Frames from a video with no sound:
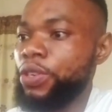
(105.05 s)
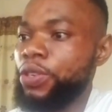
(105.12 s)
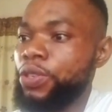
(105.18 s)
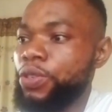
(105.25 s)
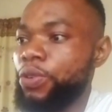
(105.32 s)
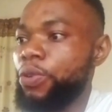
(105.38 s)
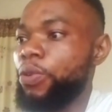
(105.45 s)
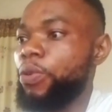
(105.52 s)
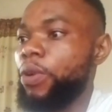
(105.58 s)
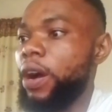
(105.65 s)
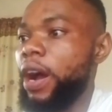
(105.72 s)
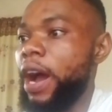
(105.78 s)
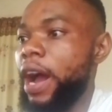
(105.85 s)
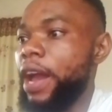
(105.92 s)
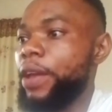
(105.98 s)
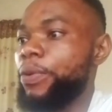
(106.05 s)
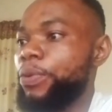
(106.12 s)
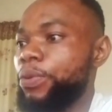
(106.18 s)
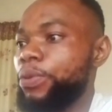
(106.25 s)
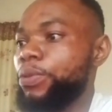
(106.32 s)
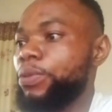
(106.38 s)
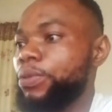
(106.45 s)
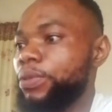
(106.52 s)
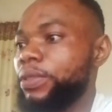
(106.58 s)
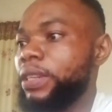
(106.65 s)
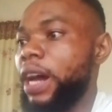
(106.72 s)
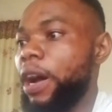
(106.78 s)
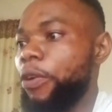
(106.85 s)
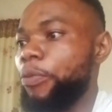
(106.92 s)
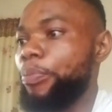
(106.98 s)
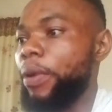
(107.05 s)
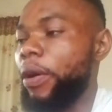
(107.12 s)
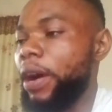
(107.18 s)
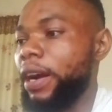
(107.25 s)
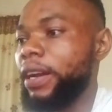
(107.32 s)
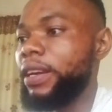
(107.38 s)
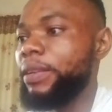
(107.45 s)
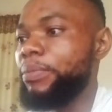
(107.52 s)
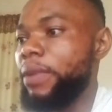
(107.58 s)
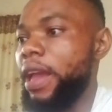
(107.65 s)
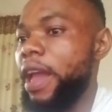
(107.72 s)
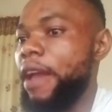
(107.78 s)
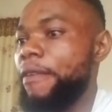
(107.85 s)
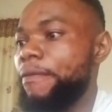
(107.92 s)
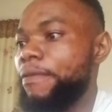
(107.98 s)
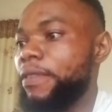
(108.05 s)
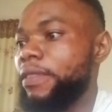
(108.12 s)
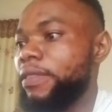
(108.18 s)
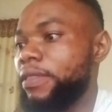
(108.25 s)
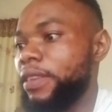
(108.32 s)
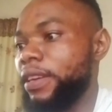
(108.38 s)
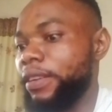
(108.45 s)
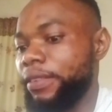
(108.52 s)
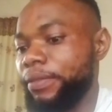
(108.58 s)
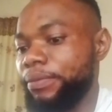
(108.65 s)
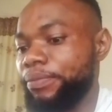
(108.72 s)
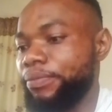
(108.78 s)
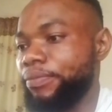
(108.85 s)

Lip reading: So I will now power clip everything.